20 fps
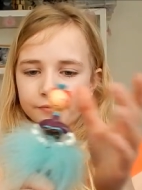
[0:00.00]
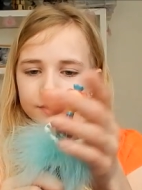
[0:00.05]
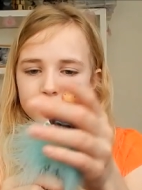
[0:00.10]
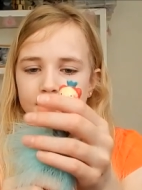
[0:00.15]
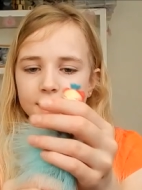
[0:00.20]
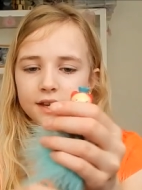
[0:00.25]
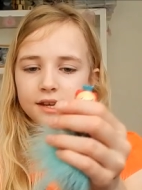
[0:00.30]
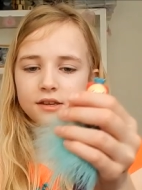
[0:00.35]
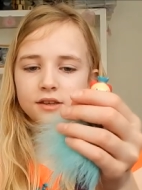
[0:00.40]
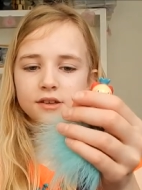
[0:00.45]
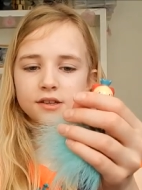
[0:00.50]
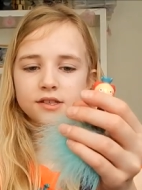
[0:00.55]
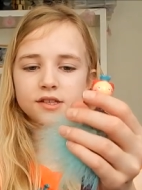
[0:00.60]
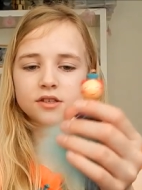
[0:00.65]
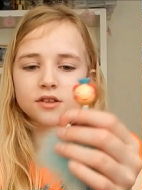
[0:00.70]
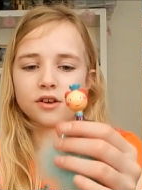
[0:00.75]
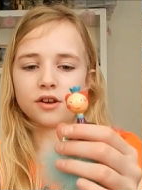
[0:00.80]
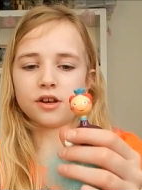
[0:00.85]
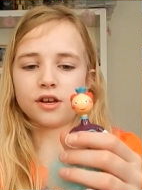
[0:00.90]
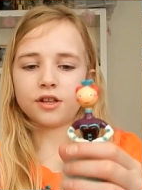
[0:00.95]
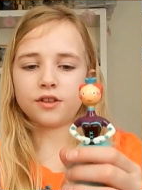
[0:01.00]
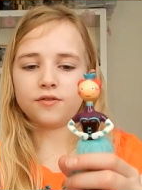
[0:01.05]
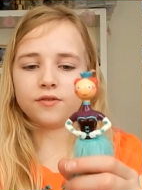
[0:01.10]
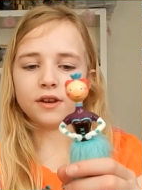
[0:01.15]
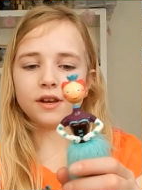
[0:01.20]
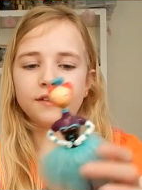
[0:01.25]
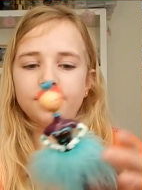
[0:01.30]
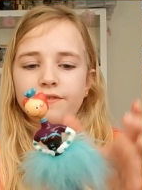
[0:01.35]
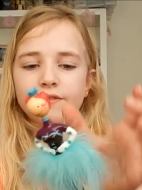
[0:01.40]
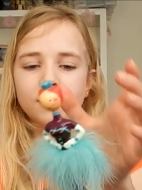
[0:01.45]
and her skirt is
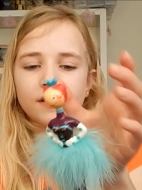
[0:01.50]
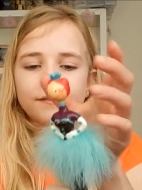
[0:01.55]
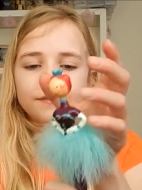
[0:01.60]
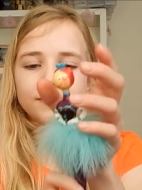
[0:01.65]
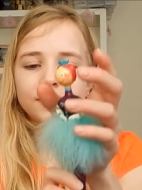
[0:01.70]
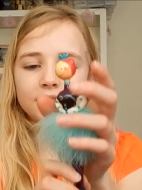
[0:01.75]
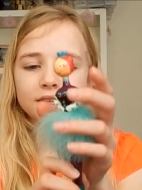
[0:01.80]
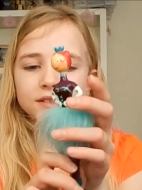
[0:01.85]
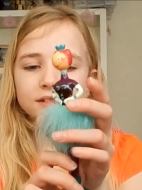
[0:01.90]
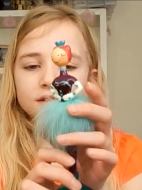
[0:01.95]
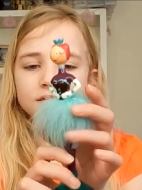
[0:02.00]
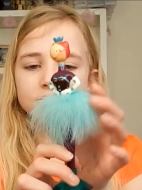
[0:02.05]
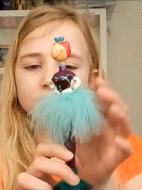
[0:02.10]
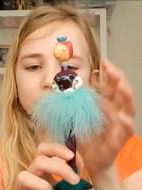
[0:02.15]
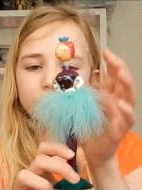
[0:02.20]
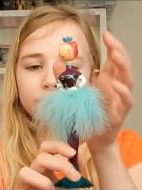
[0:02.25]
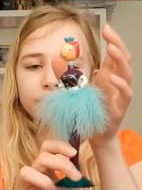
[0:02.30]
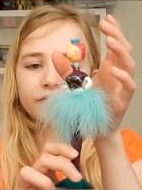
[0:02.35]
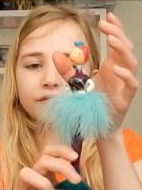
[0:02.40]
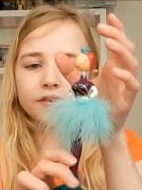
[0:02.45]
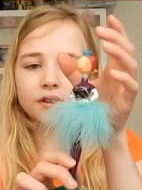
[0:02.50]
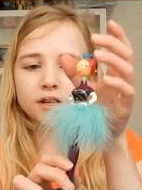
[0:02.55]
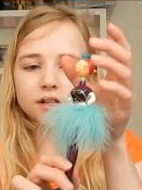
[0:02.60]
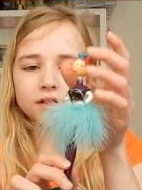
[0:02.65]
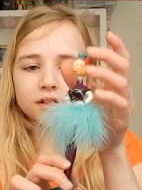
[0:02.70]
really fluffy and soft